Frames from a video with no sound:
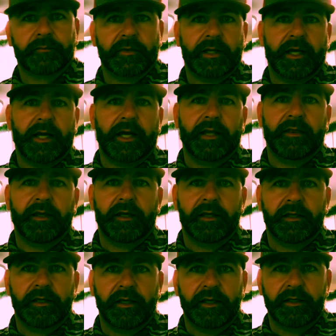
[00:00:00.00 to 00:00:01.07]
I had the
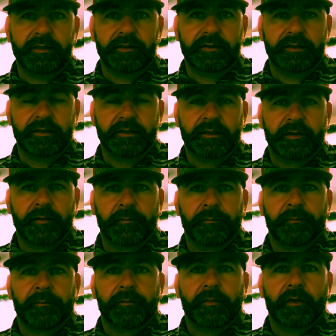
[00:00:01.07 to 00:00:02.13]
yeast
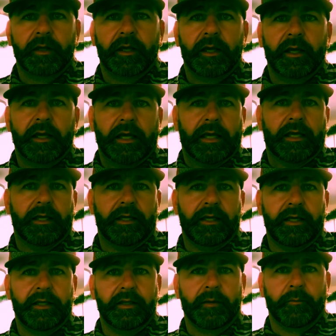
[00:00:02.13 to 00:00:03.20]

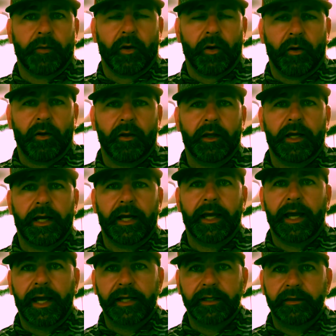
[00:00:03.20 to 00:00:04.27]
in the bowl. I
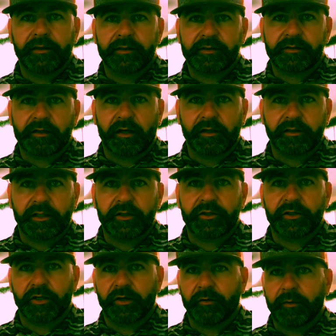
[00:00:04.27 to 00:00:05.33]
added the salt and
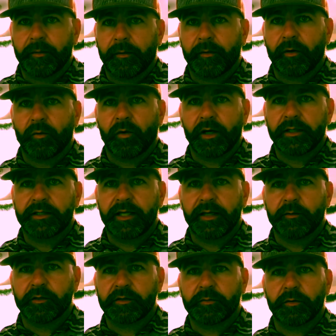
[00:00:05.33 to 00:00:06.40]
sugar. Remember, 1
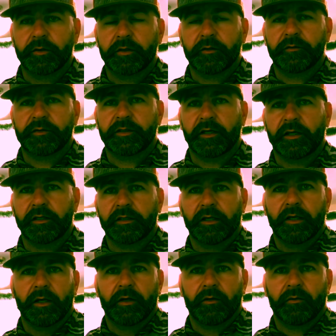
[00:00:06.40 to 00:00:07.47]
tablespoon of
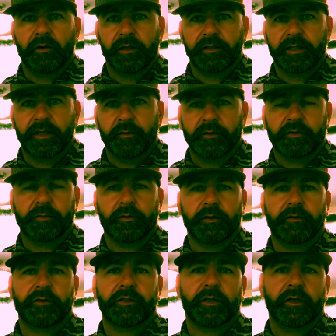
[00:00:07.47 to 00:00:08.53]
salt, 1 tablespoon
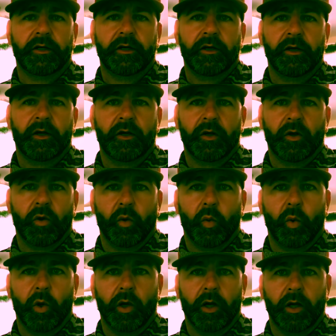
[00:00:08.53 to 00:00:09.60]
of sugar,
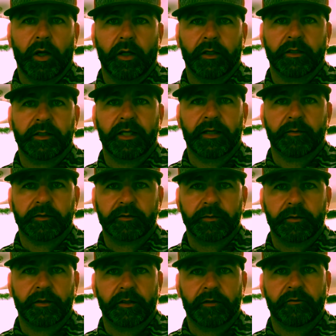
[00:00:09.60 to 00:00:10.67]
1
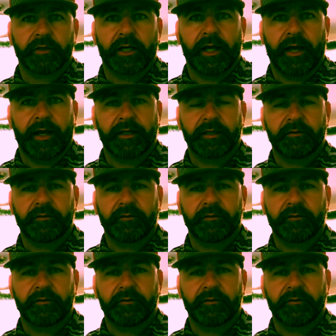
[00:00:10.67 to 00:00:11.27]
tablespoon of dry active